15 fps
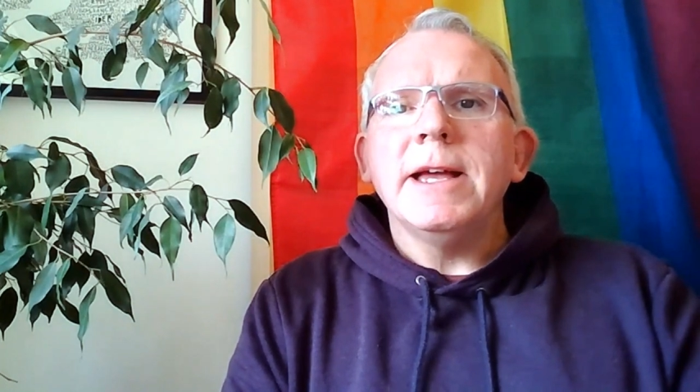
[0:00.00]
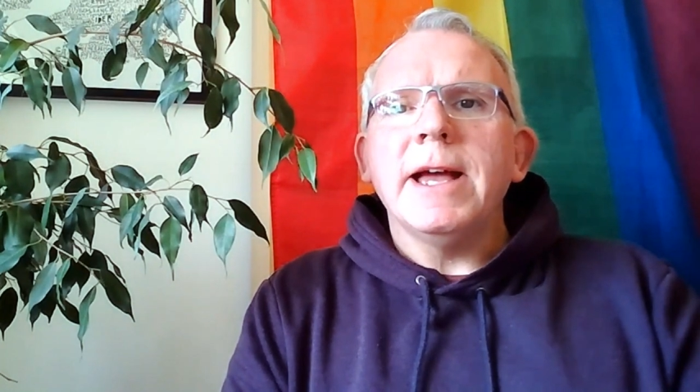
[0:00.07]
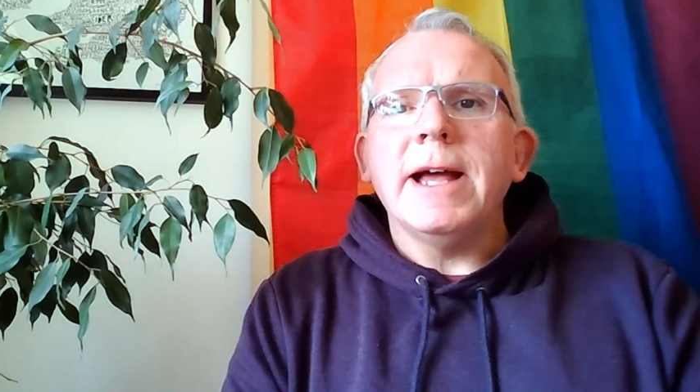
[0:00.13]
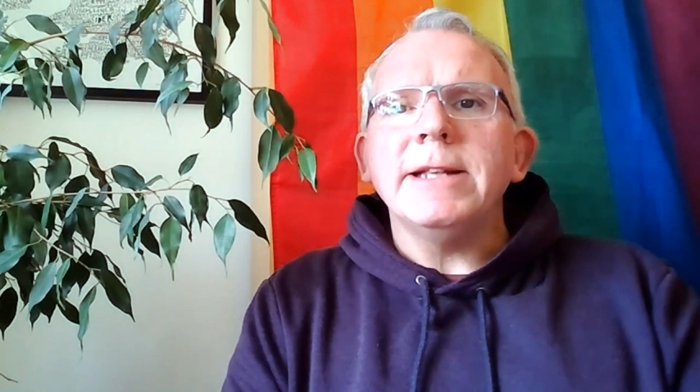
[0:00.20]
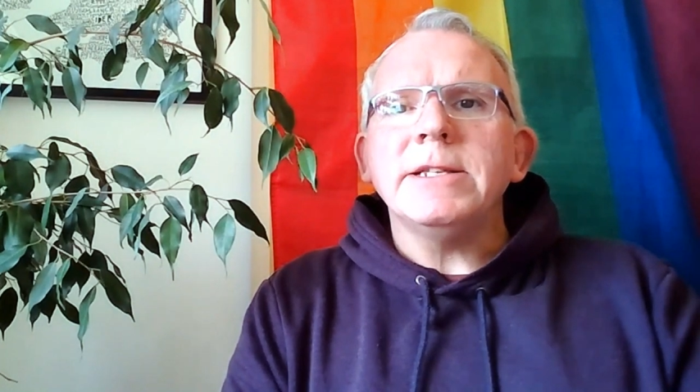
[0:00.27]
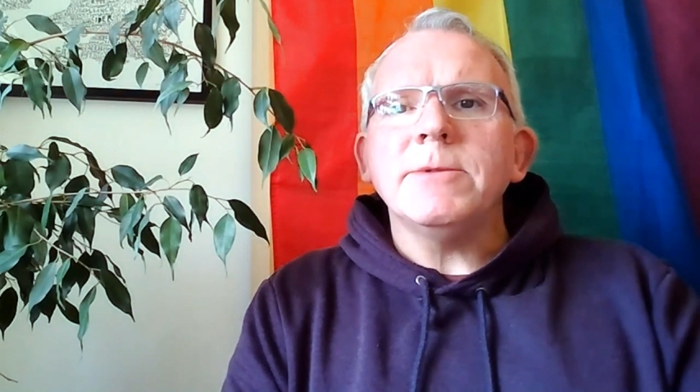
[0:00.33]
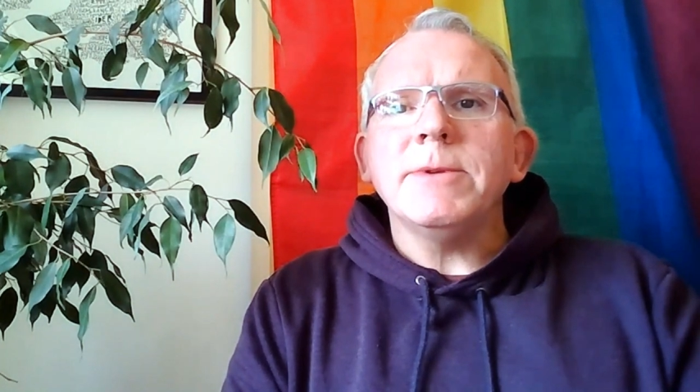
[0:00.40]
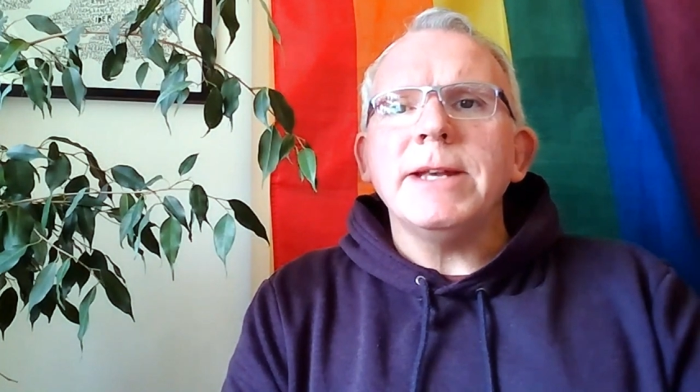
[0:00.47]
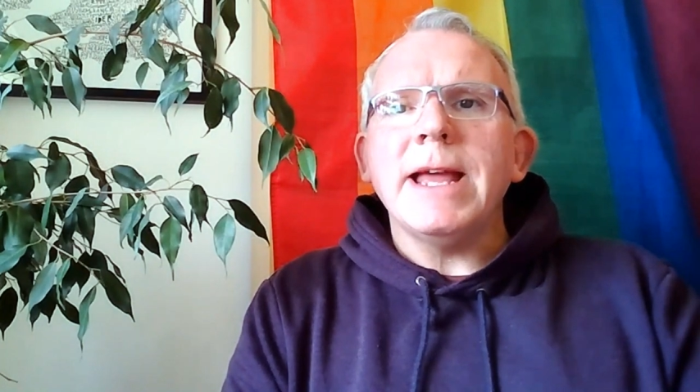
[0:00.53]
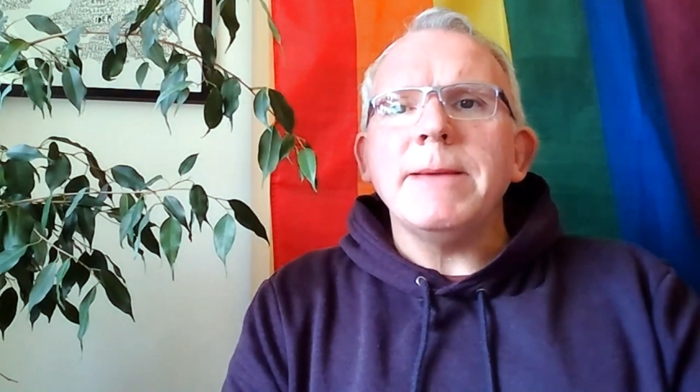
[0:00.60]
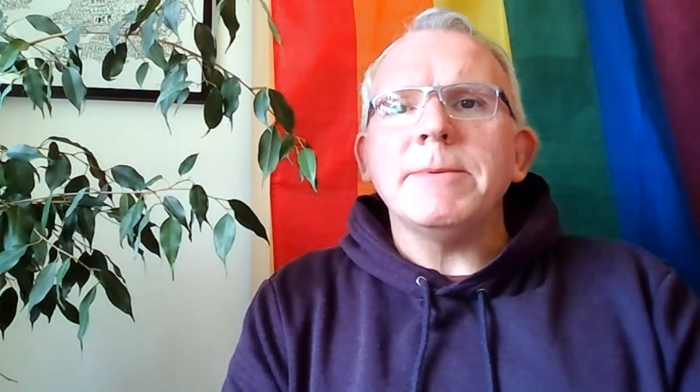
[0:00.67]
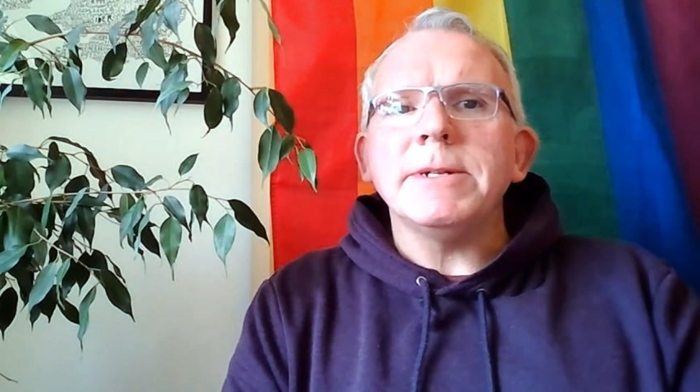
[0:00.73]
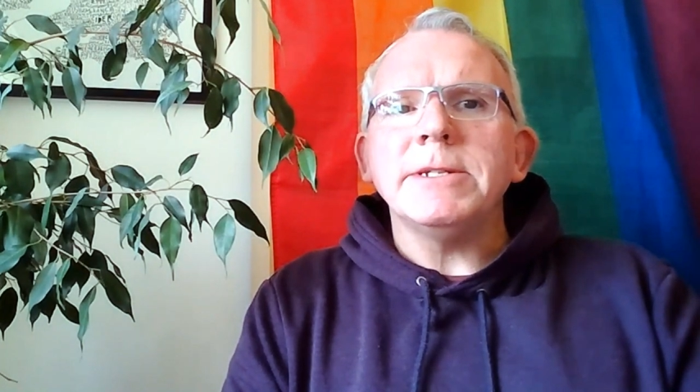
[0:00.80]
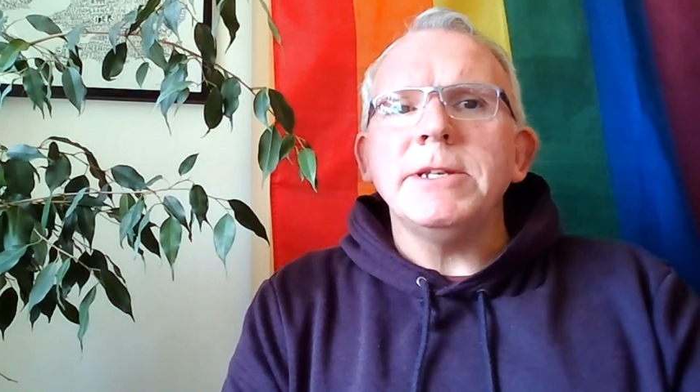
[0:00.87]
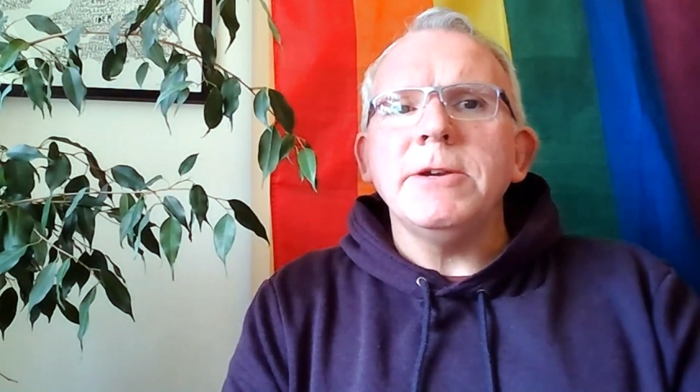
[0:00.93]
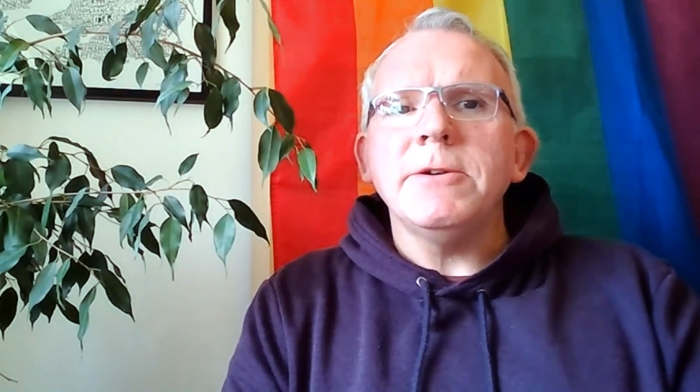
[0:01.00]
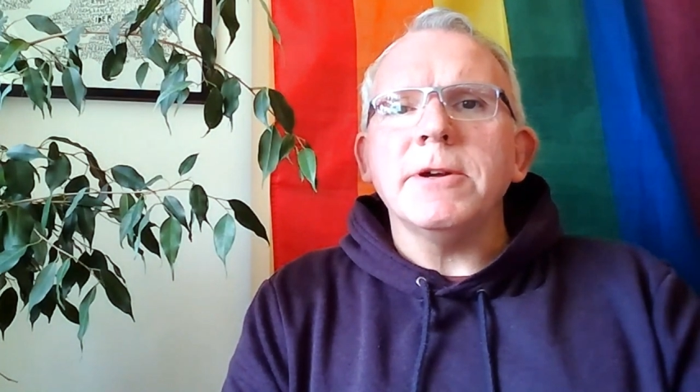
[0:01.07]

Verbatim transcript: and to enable new